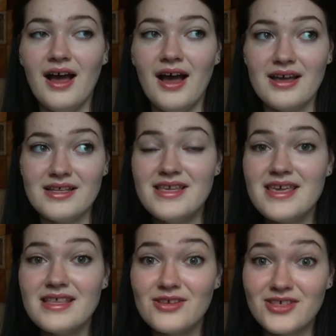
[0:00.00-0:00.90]
I
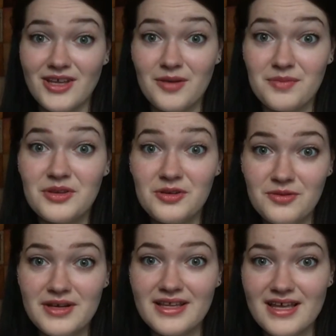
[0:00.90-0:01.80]
need to stop
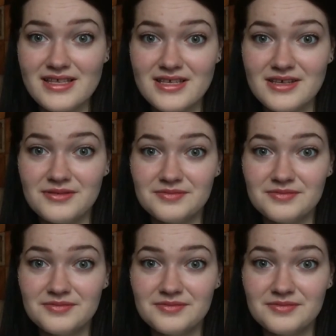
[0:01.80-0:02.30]
doing that.